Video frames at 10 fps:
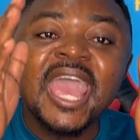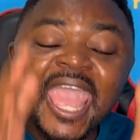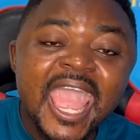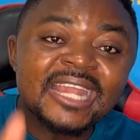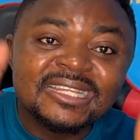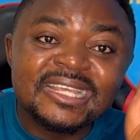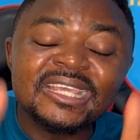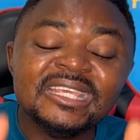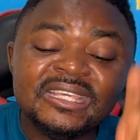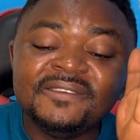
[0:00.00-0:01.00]

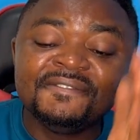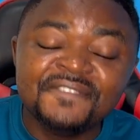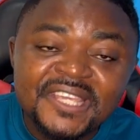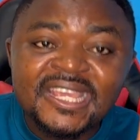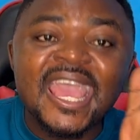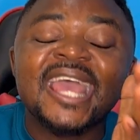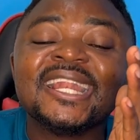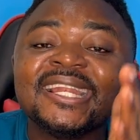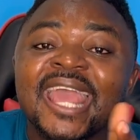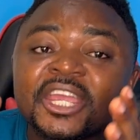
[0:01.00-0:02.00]
NEV
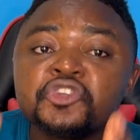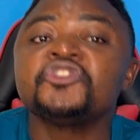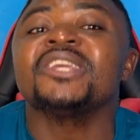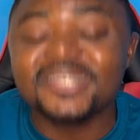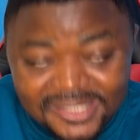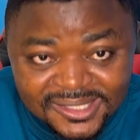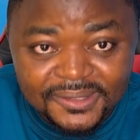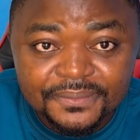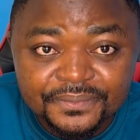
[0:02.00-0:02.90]
Electrics.